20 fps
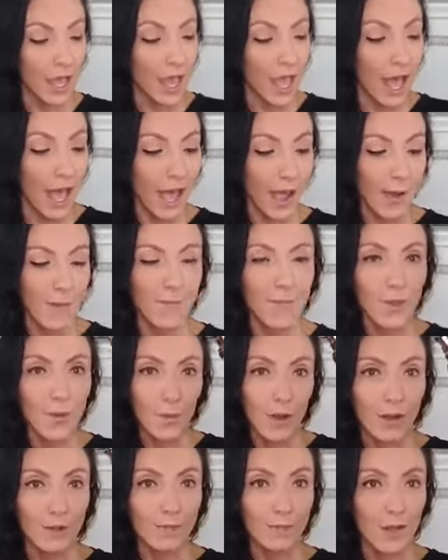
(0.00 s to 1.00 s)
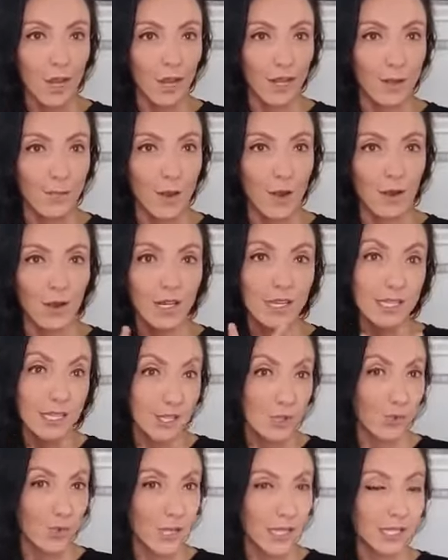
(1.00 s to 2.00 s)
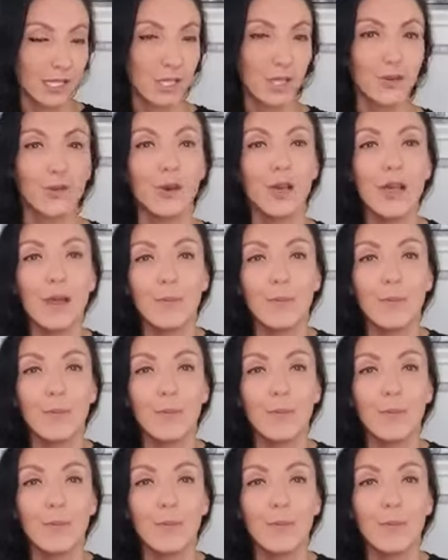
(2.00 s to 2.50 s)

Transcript: The one I'm talking about is Rescue,